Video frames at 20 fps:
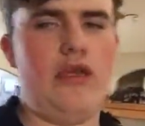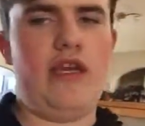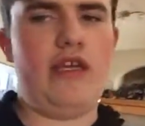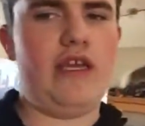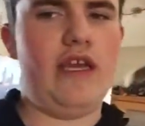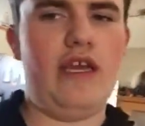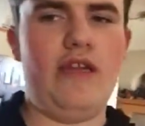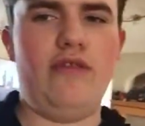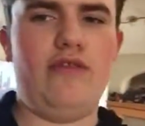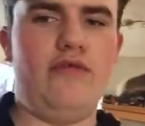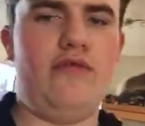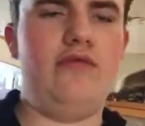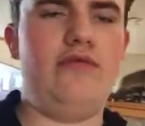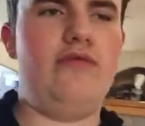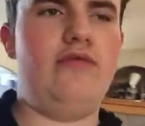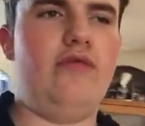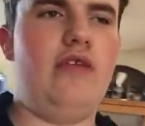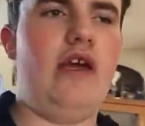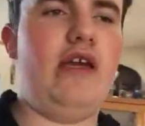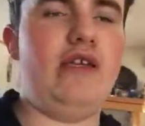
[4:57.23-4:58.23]
I can
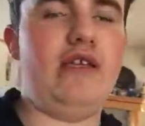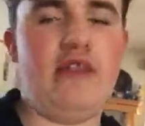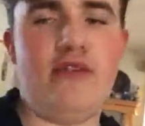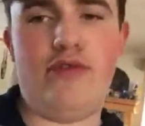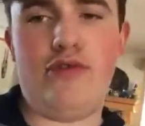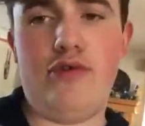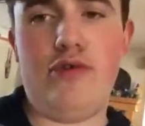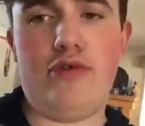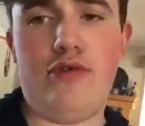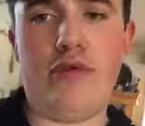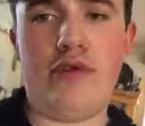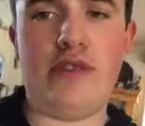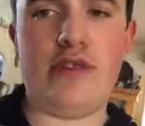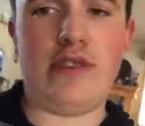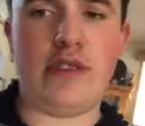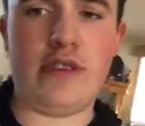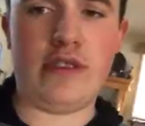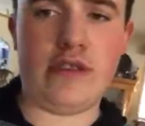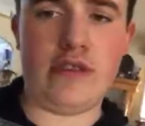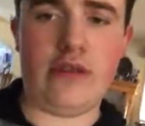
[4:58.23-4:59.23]
do
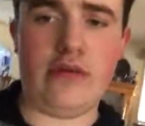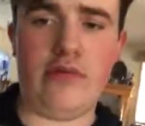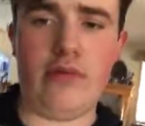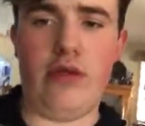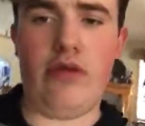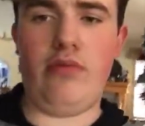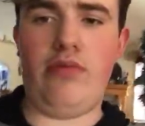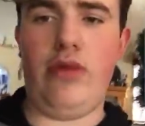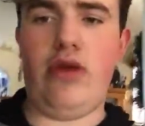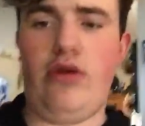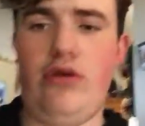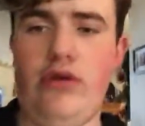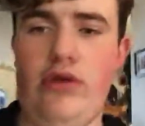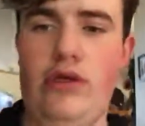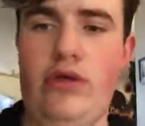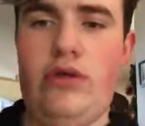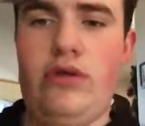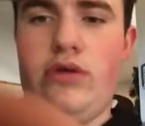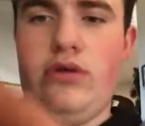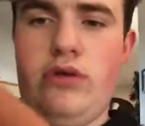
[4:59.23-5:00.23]
360, but barely.